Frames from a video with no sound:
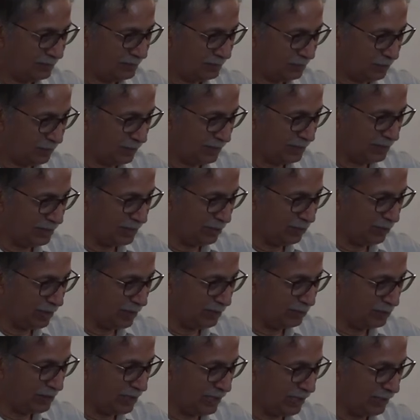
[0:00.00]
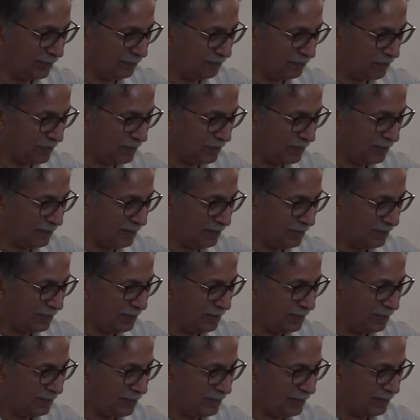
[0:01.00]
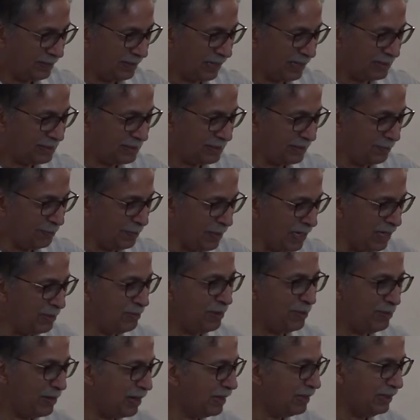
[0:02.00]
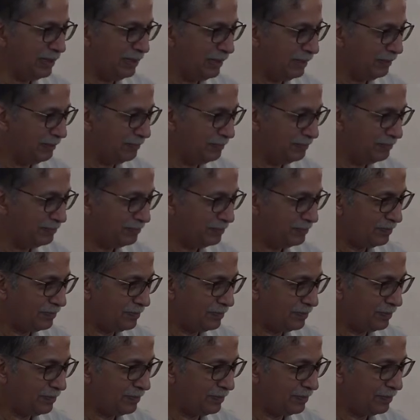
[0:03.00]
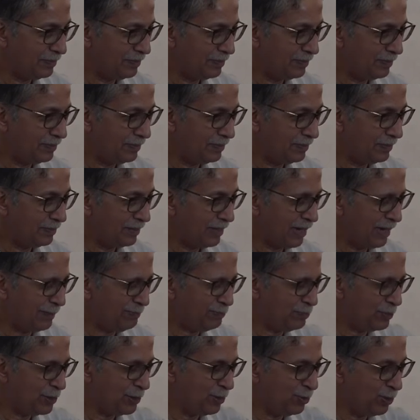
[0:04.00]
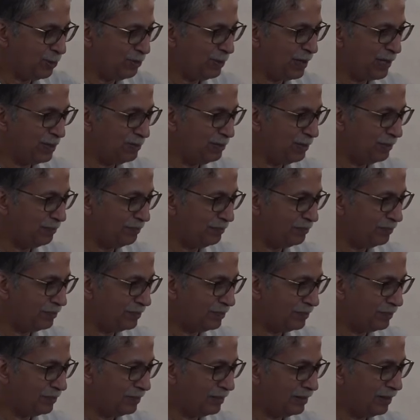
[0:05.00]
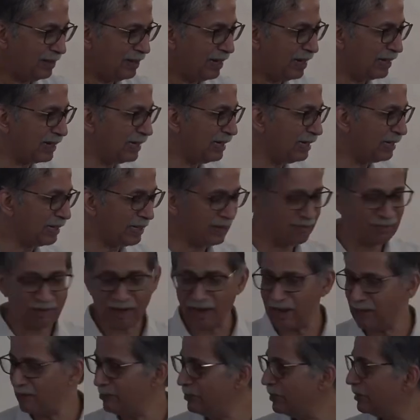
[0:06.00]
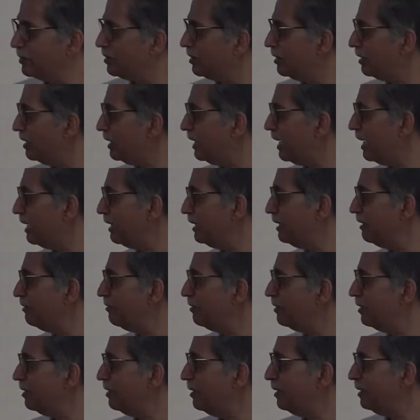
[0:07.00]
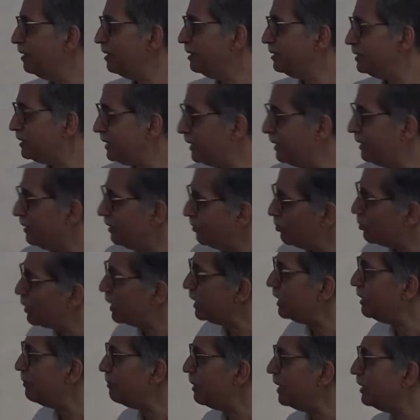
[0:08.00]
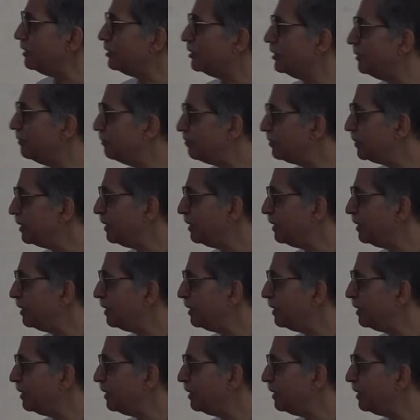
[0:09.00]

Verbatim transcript: You understand what I am saying? That's the minimum I need. Absolute minimum. And I can give arbitrarily any. See, you can imagine.